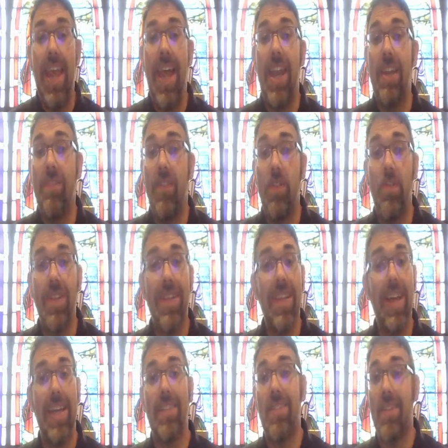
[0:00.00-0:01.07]
And if you would
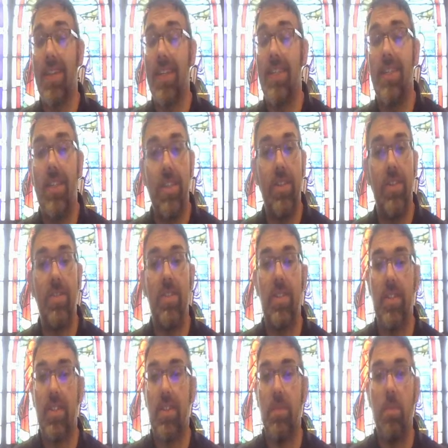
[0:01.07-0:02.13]
like to continue
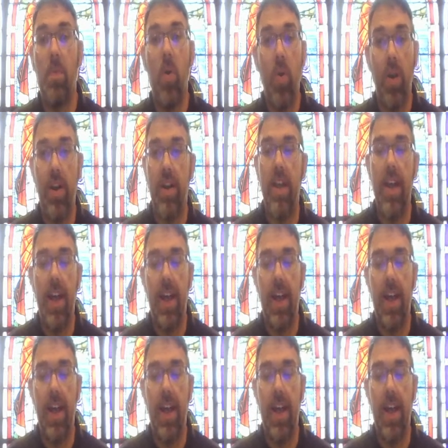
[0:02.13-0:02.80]
to support,